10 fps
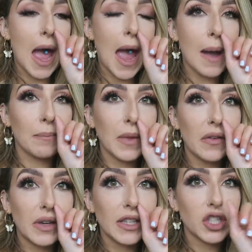um,
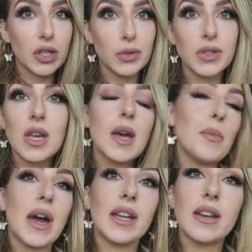I've been itchy nose,
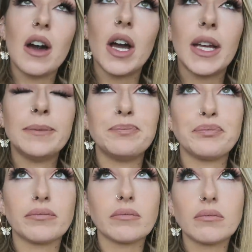Patty and I
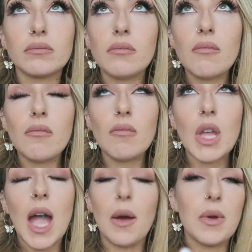
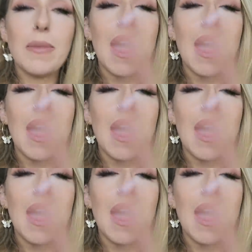how we